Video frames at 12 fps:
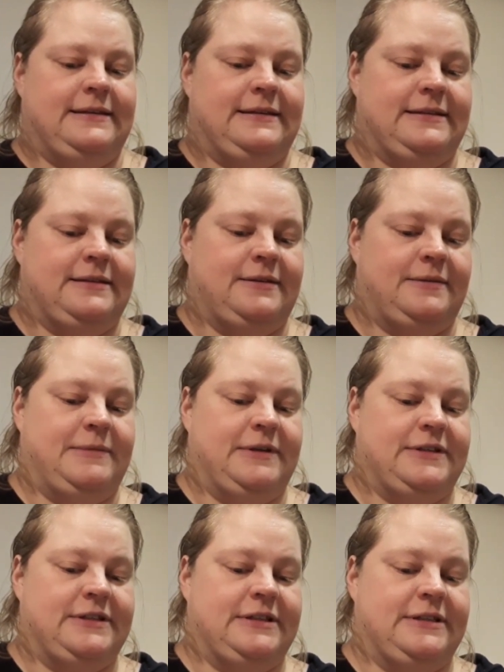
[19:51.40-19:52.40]
So I'm
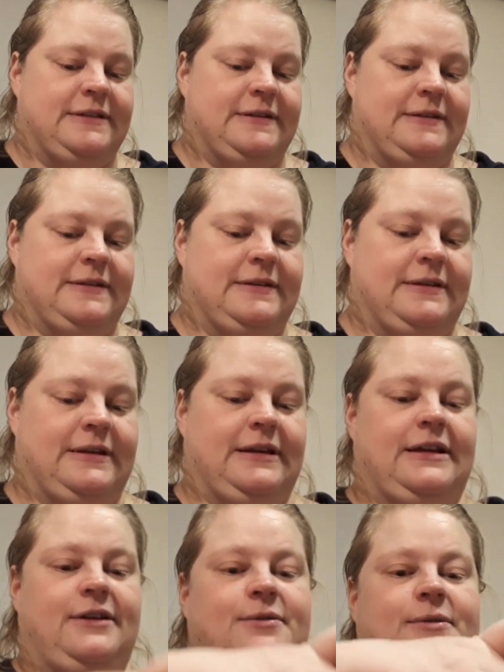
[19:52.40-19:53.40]
just
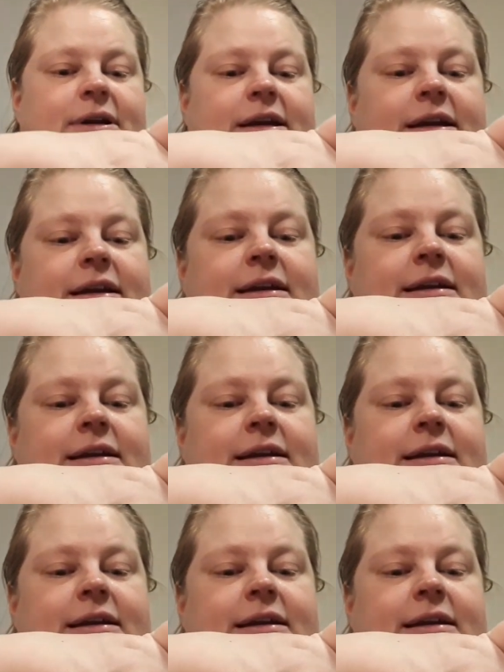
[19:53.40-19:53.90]
gluing